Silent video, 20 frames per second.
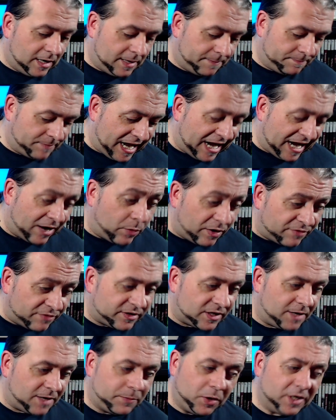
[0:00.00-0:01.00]
However,
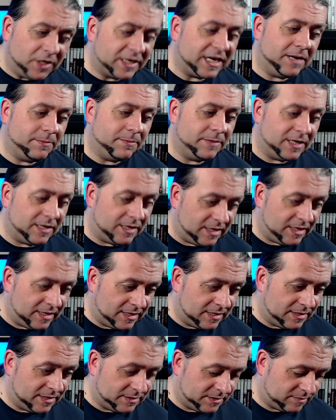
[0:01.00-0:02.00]
I put a game in it
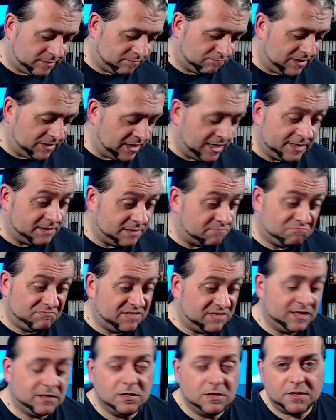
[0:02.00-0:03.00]
and it
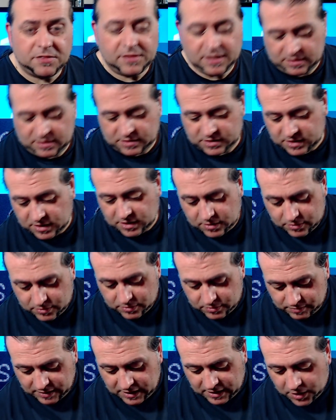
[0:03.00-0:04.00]
did nothing. So,
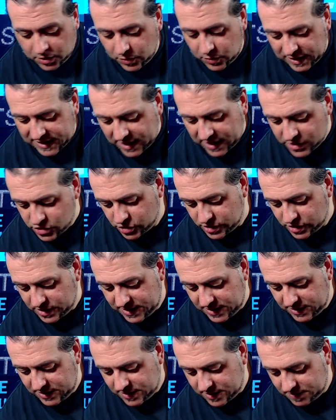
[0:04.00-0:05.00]

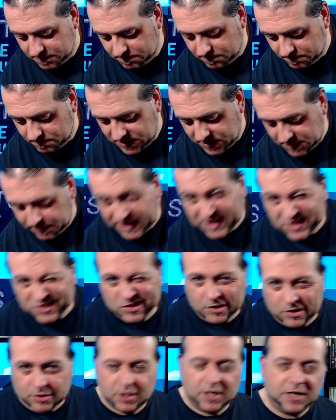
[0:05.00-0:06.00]
occasionally the pins
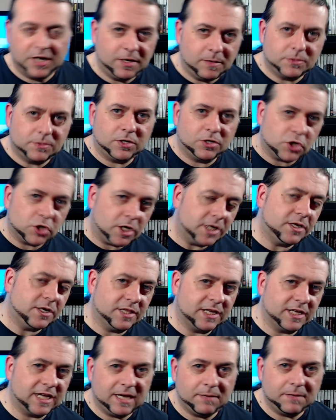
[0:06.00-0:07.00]
don't line up. So I tried another
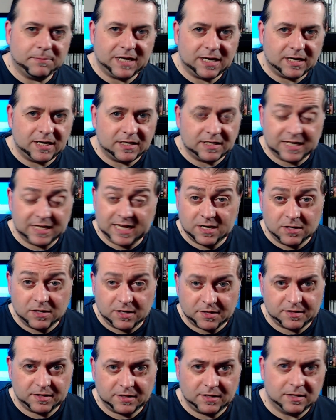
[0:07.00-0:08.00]
game and again,
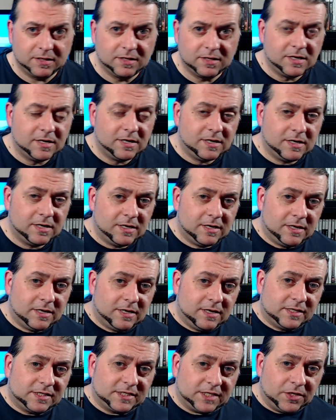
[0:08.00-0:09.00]
nothing.
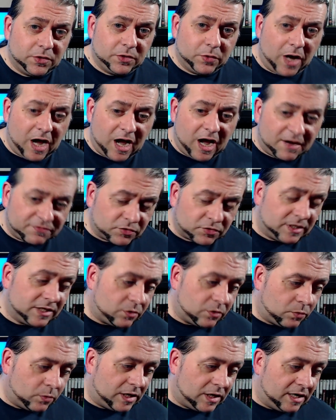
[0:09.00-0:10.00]
So after a
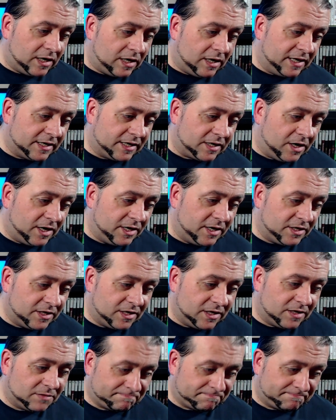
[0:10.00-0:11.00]
little while, I kind
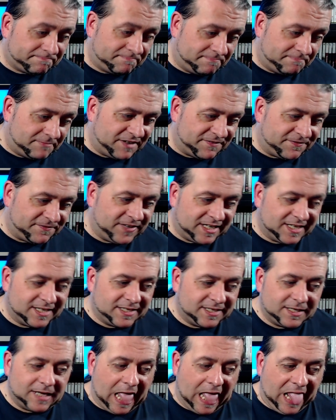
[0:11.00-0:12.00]
of
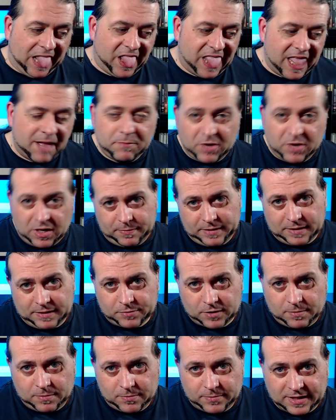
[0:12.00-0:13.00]
figured there might be a
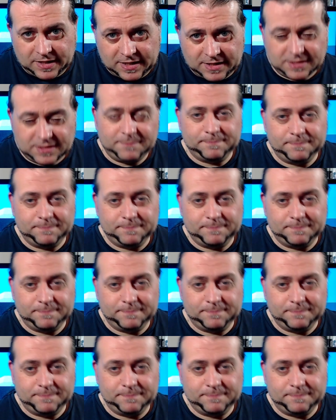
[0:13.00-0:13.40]
problem with this.